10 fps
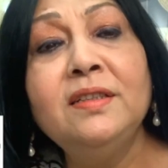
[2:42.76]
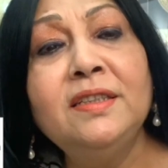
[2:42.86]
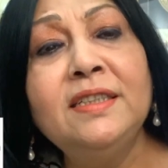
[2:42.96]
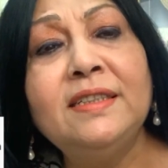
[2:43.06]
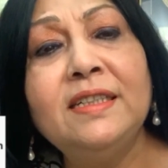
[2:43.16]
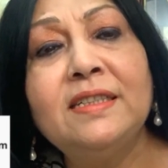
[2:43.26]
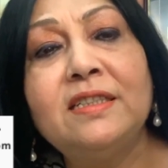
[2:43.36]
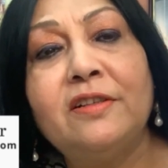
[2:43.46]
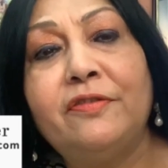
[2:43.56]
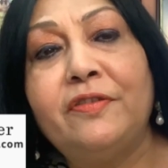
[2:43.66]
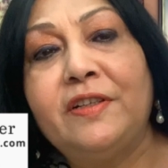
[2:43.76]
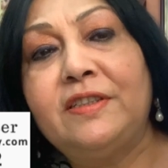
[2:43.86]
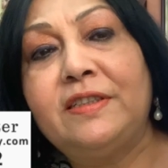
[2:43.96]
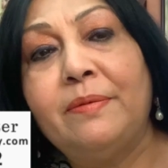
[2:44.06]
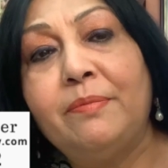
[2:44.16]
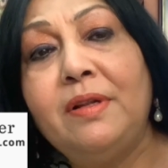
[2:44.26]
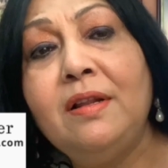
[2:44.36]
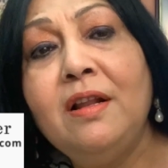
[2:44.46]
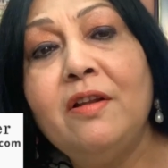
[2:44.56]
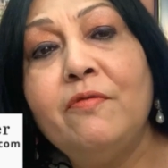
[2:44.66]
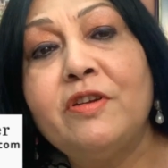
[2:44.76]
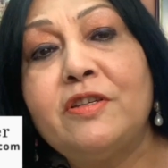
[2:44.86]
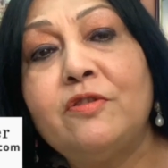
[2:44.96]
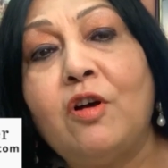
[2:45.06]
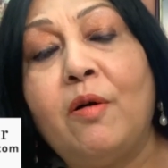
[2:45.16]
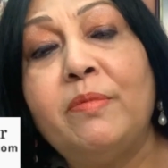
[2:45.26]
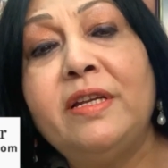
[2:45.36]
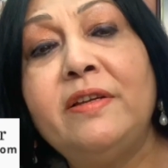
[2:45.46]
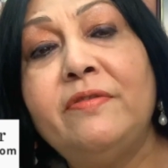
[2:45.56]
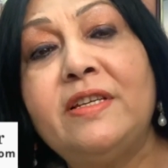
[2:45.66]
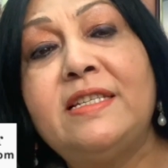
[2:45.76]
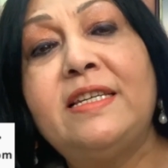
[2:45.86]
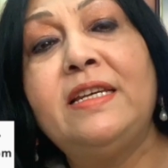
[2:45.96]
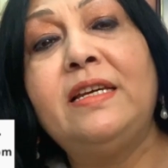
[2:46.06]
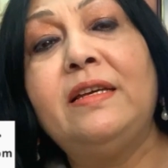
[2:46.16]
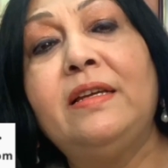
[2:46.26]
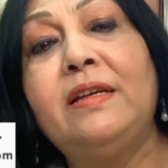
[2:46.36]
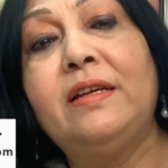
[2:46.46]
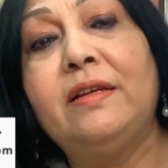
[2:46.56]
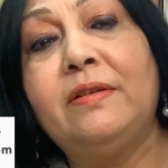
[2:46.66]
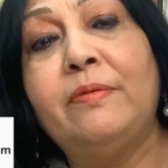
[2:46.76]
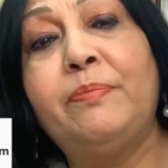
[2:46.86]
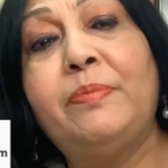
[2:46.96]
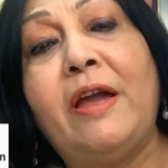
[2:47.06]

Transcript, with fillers: This is the fish symbol which normally we see uh,